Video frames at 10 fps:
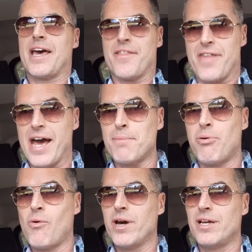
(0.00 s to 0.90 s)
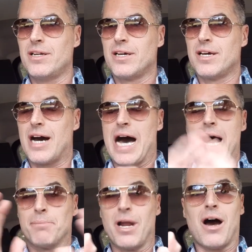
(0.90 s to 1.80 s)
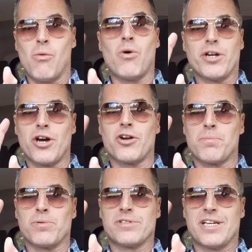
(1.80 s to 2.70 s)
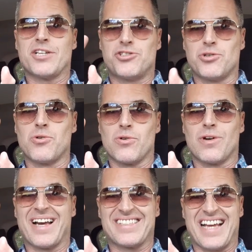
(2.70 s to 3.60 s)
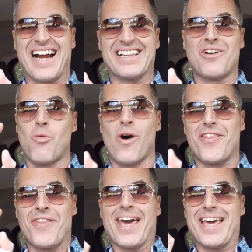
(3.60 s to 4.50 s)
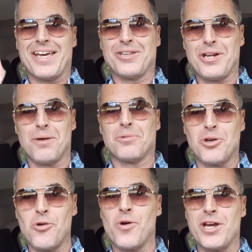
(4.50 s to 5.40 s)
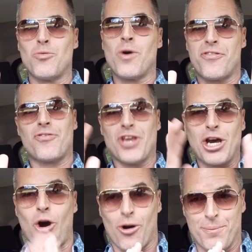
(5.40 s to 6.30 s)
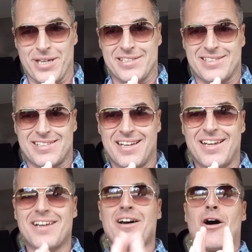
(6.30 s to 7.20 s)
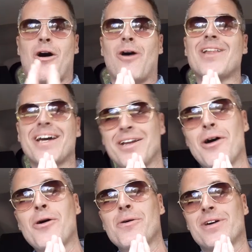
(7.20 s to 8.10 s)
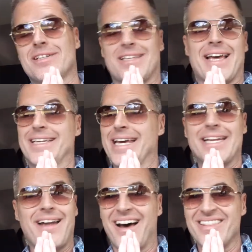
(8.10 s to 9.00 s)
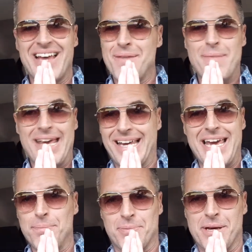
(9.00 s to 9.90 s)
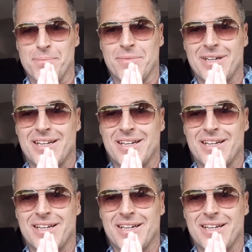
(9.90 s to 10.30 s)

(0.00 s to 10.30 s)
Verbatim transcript: at that point, I'm not 100% sure exactly what they ended up doing with the garments. All I know is they did not let me keep them.